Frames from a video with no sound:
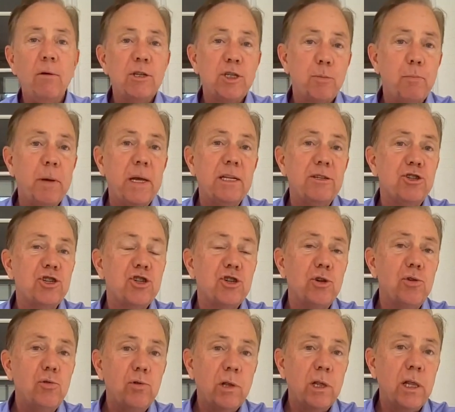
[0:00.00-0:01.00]
It's being
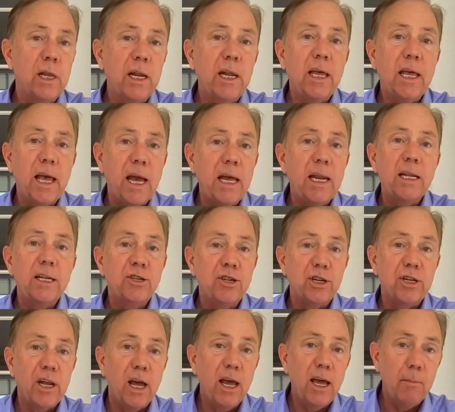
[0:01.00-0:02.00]
sued and litigated
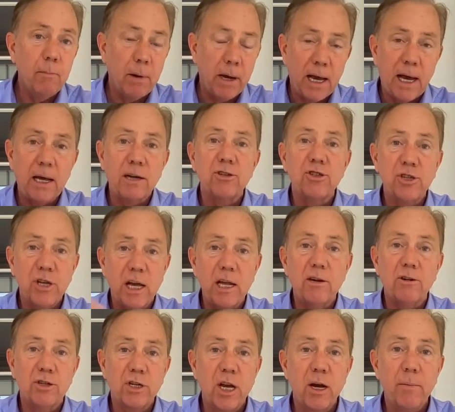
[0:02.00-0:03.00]
today by out of
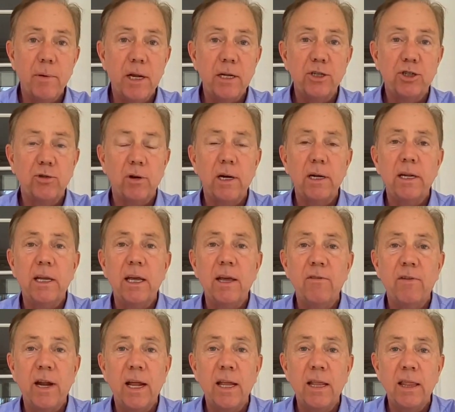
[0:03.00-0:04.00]
staters coming in trying to
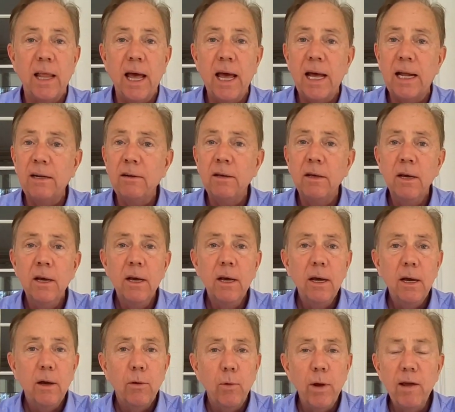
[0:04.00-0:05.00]
even end that.
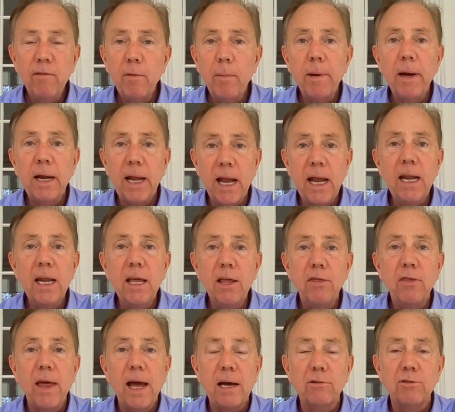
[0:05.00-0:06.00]
We have about
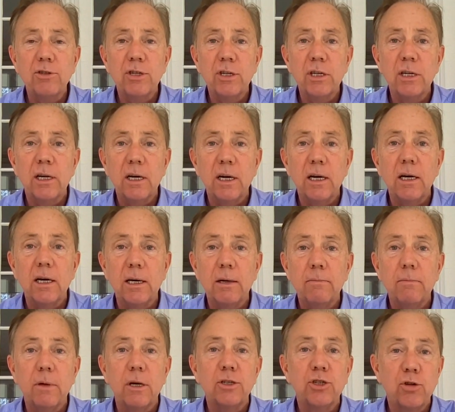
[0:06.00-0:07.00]
80,000
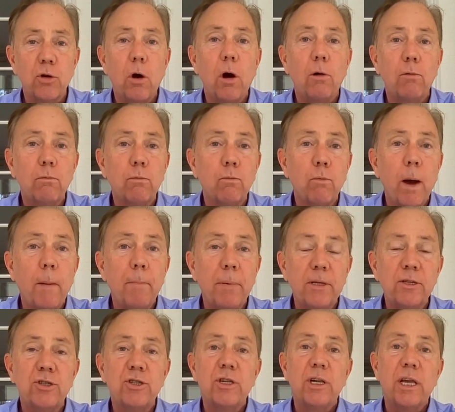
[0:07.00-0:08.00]
uh, assault
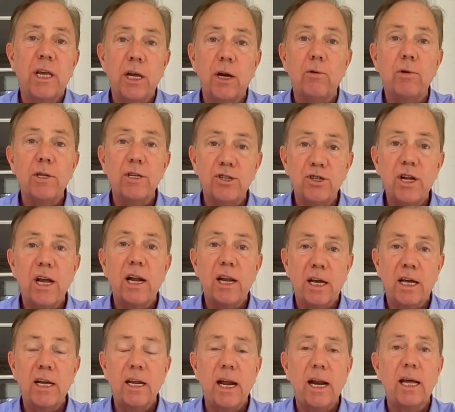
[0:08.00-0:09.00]
weapons here in the state
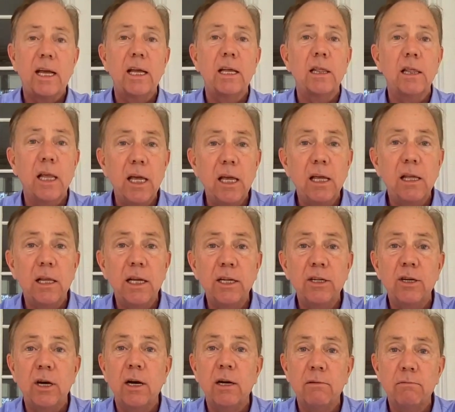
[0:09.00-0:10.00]
of Connecticut, legally
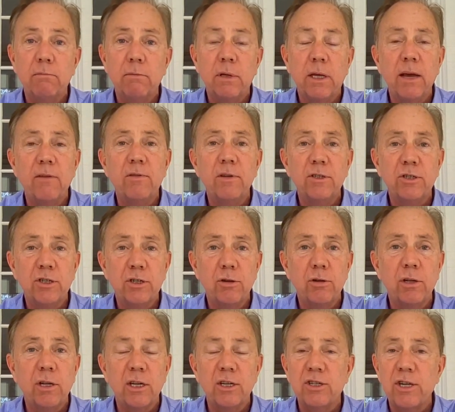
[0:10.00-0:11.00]
done, given
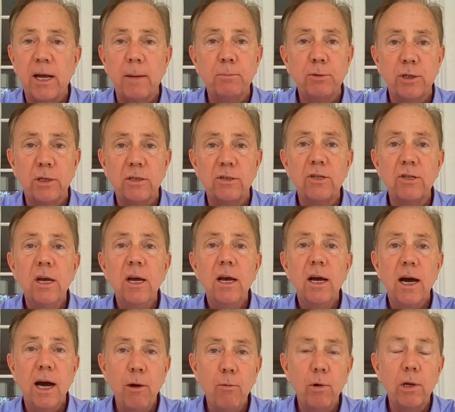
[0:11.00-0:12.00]
certain exemptions.
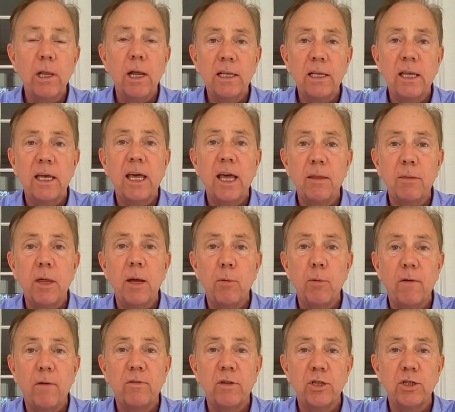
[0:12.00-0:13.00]
I would like to get them
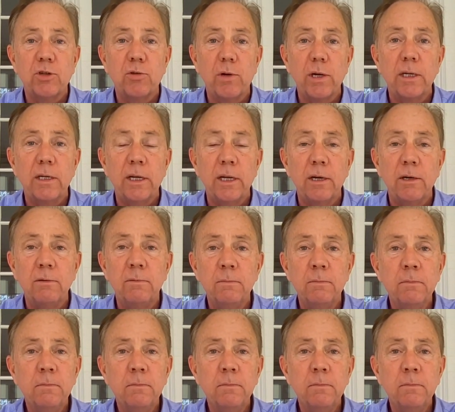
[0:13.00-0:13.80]
off the street, Neil.